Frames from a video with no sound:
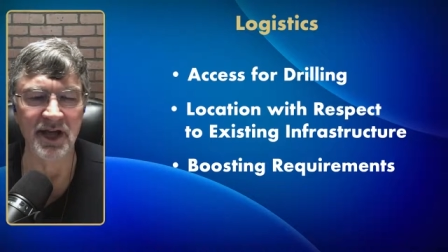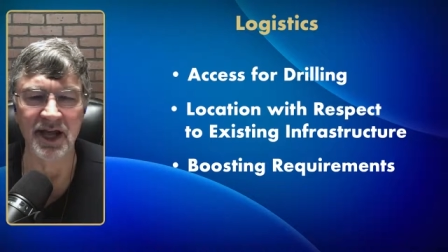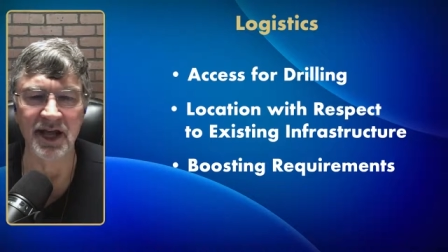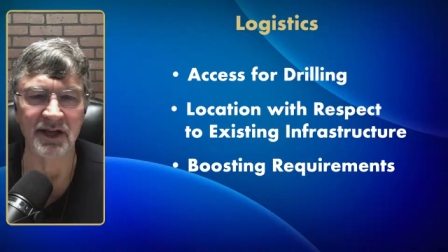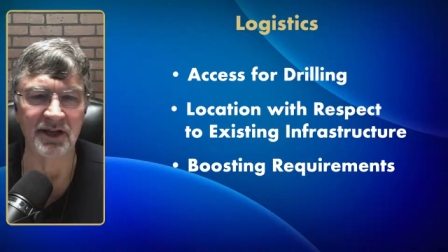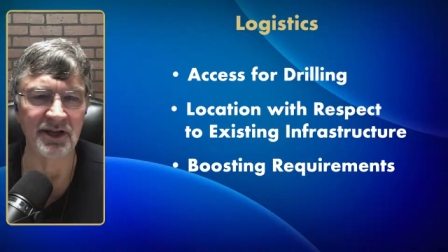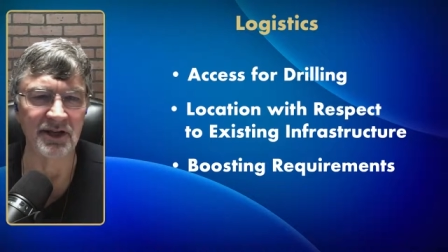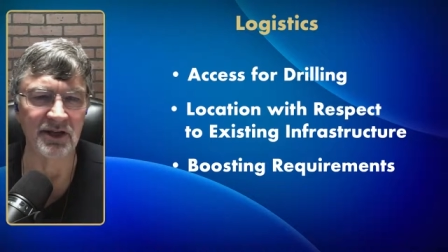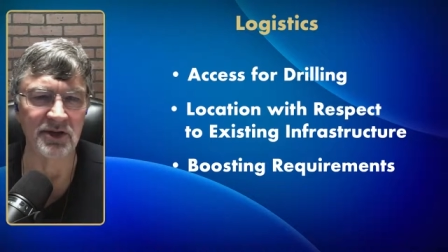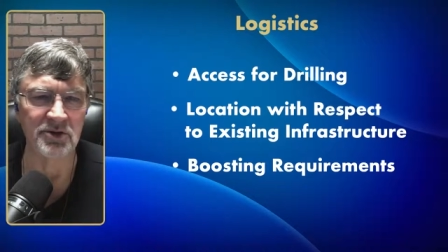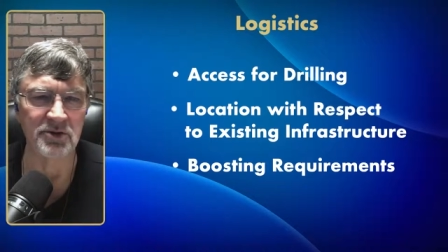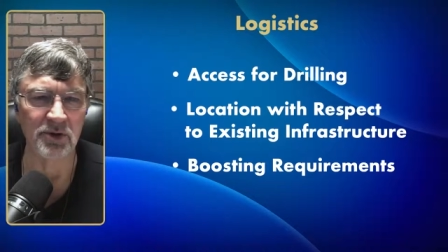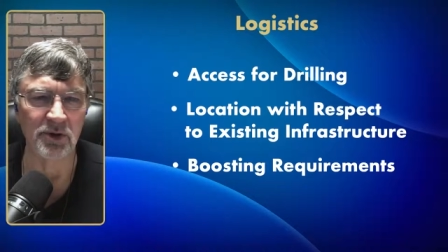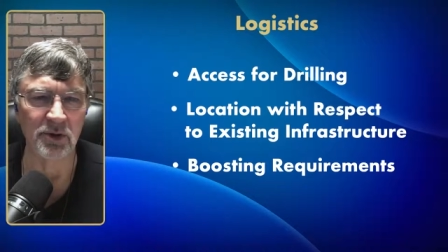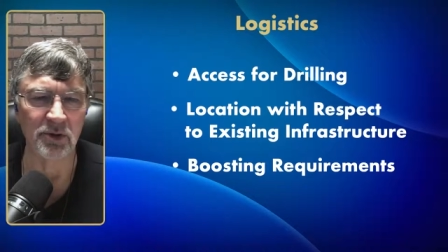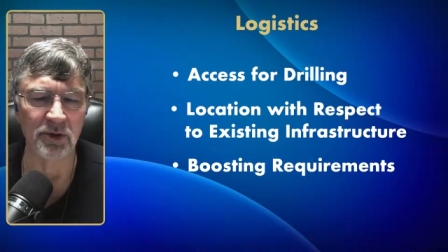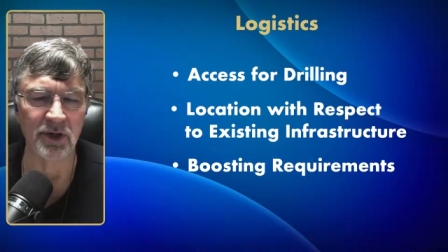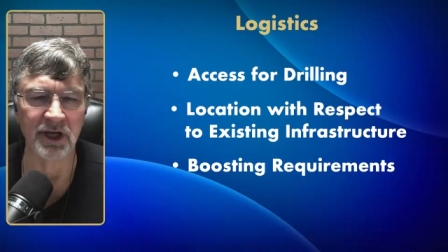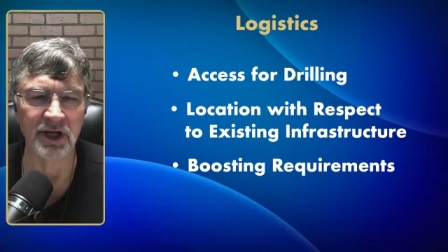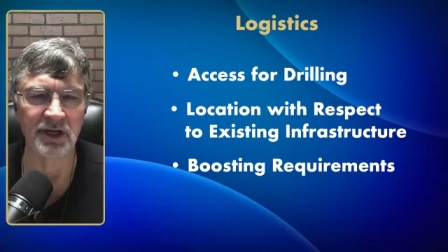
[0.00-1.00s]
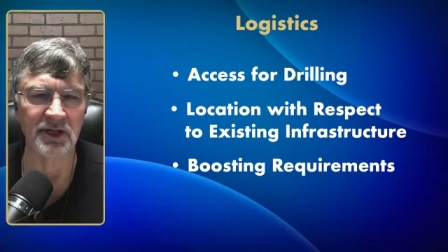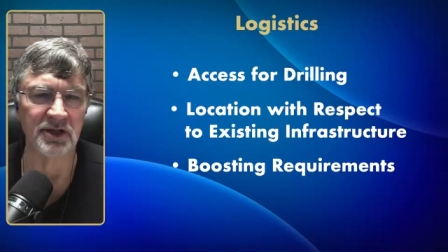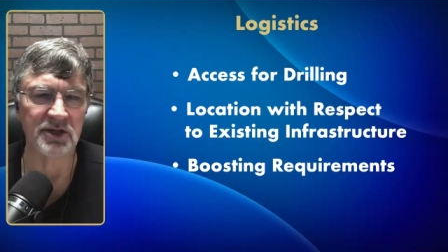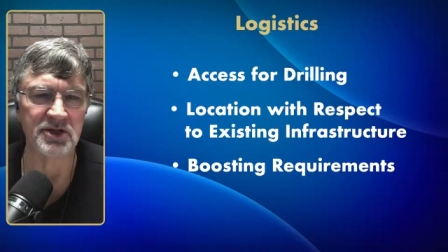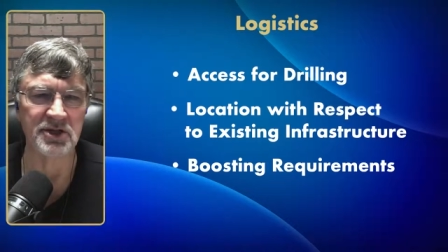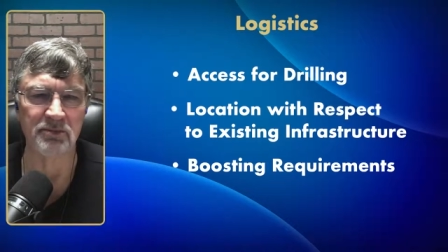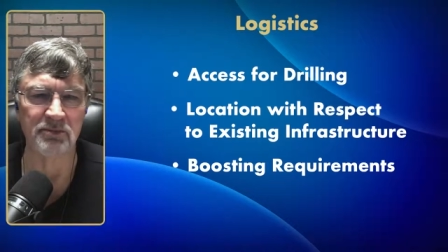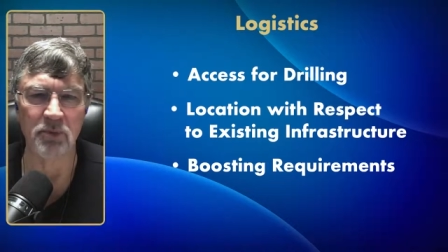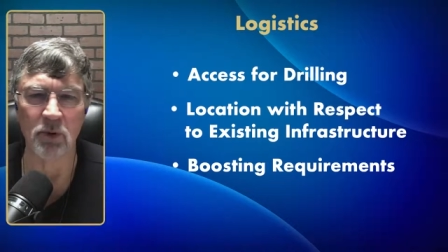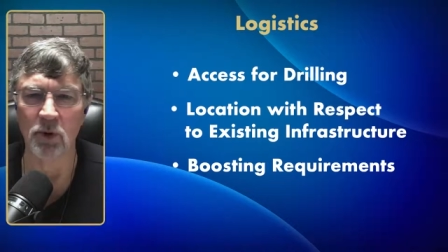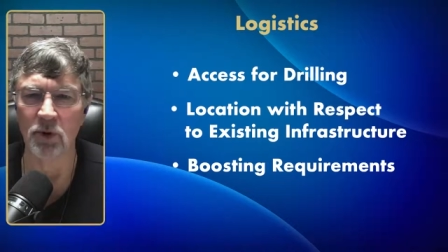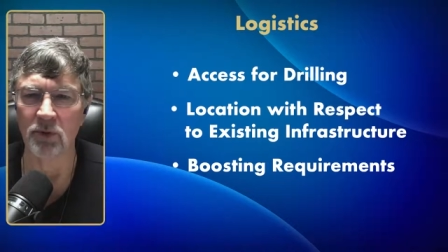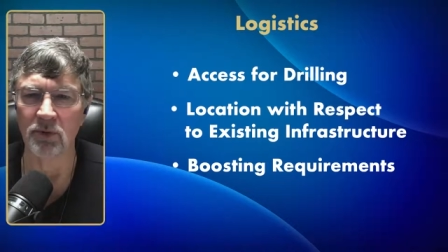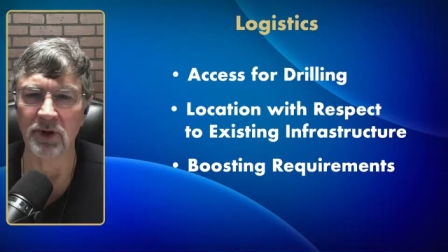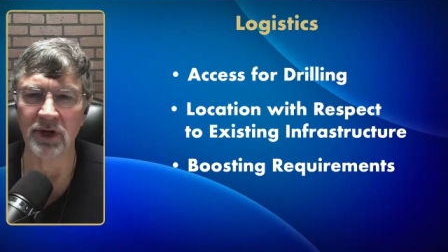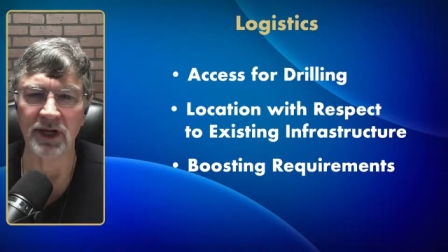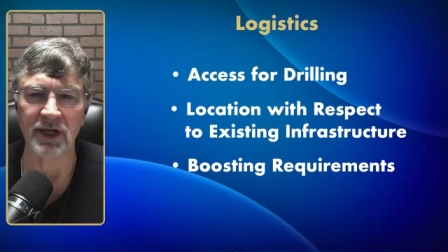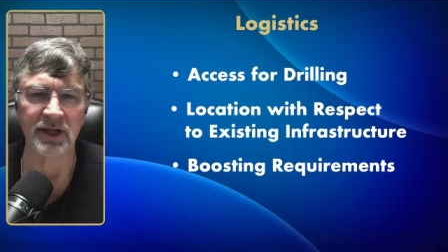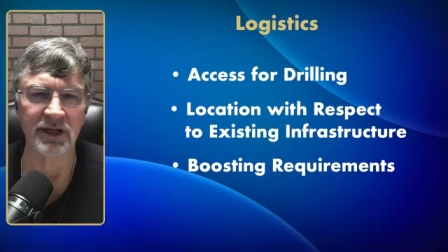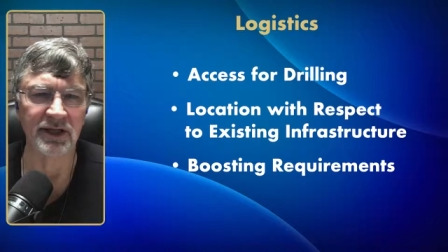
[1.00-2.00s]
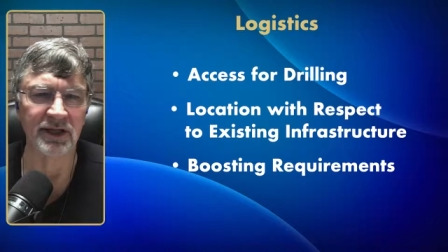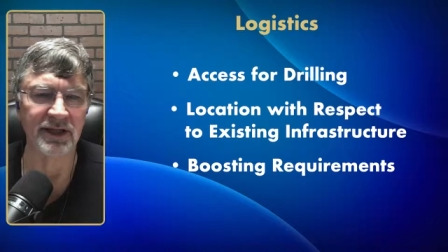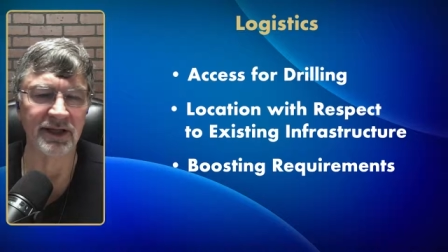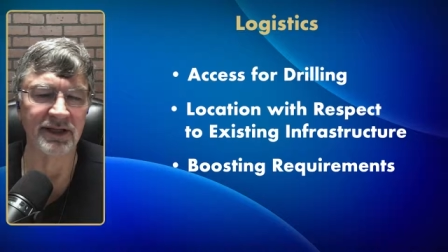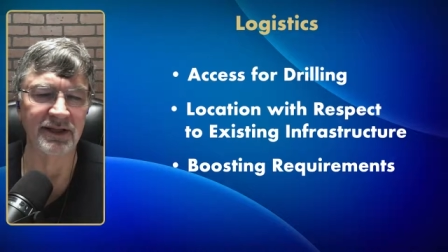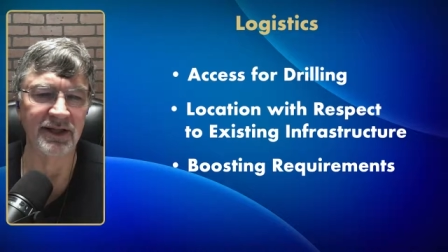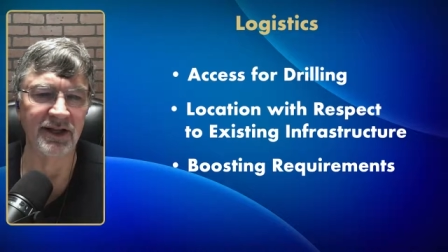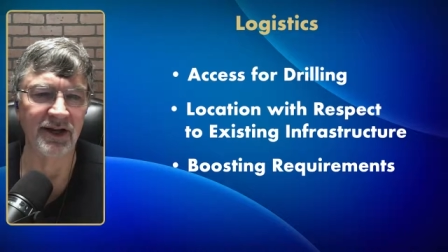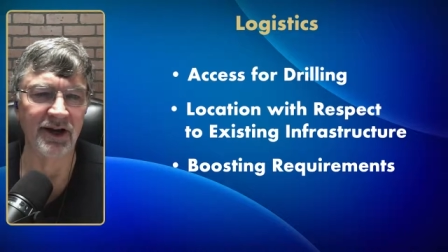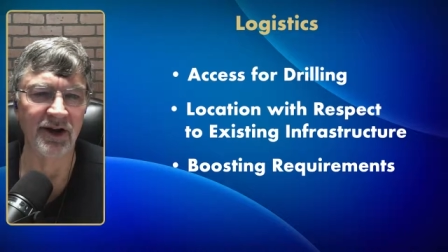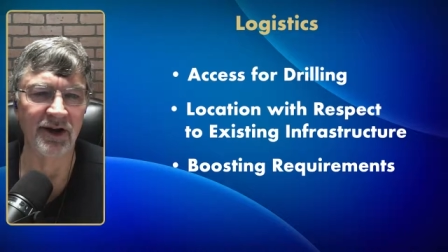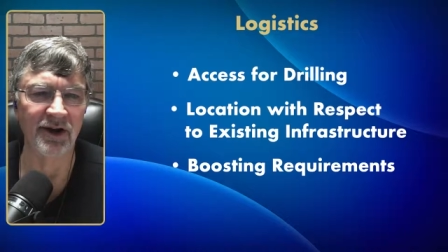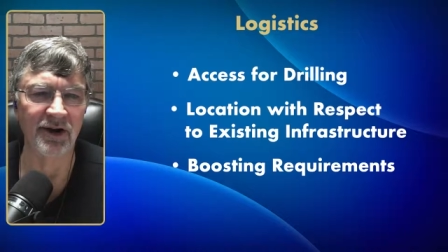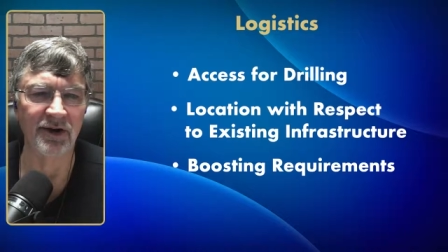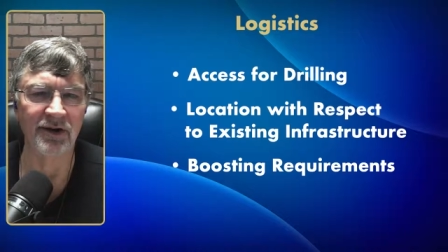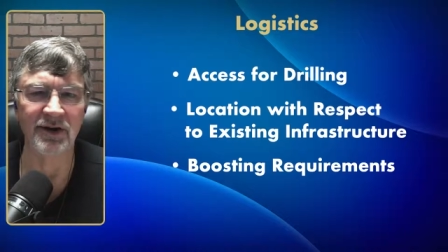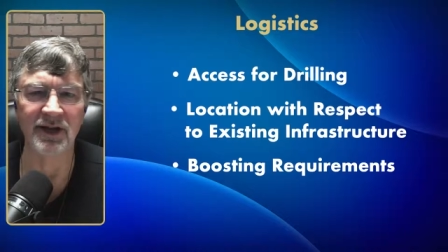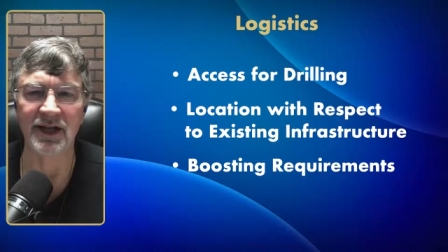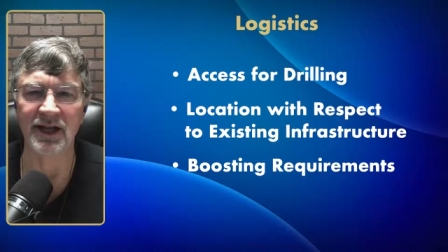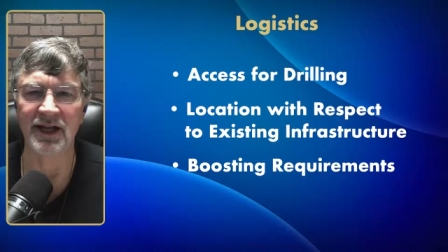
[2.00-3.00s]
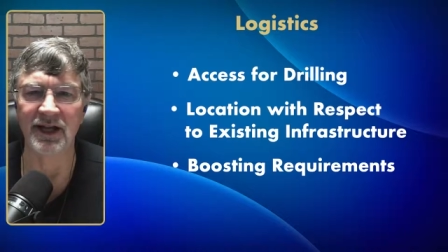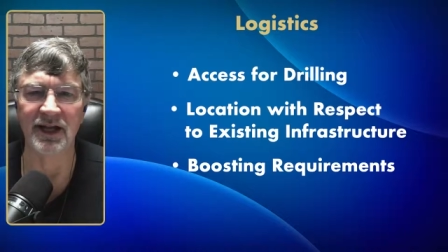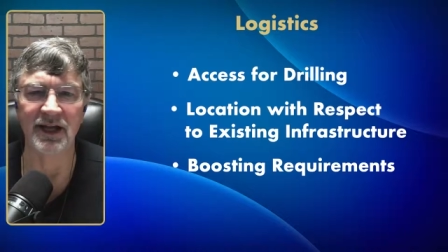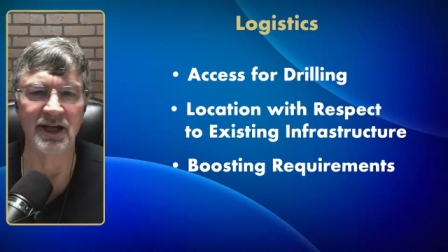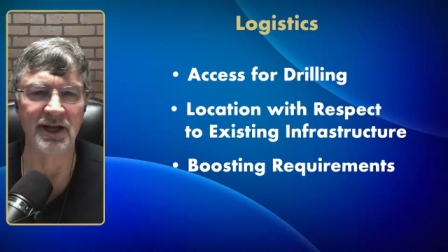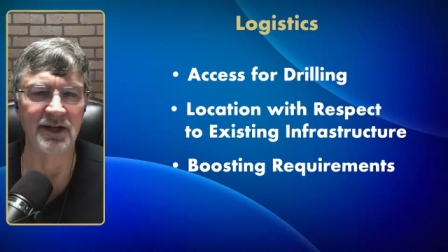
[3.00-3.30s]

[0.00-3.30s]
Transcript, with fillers: you can't get a drill rig and a support rig in there,